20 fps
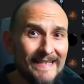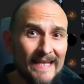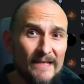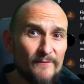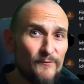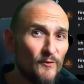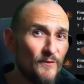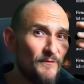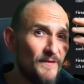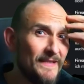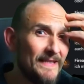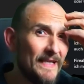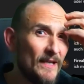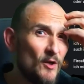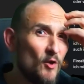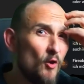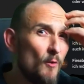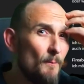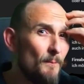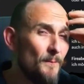euros go
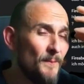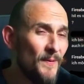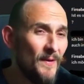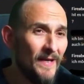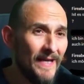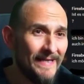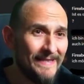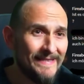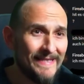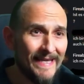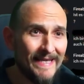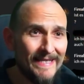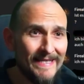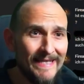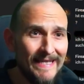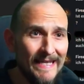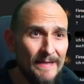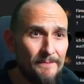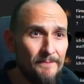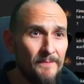now?
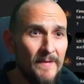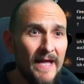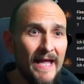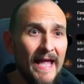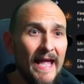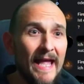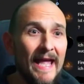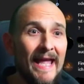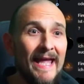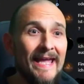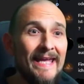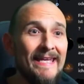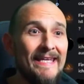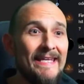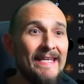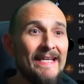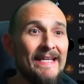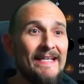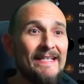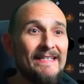And then
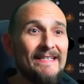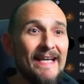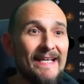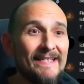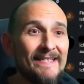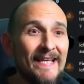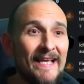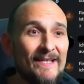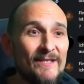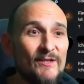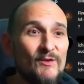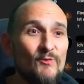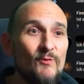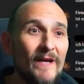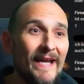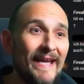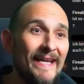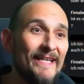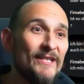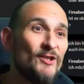the next reply
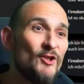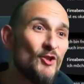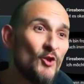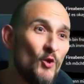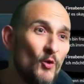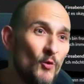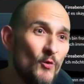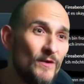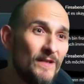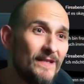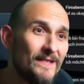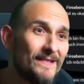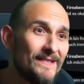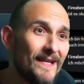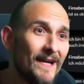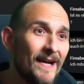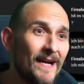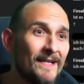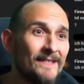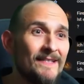again,
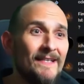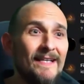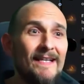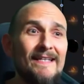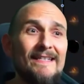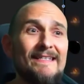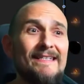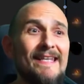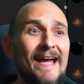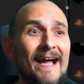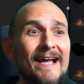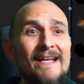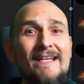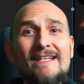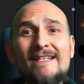completely off the mark.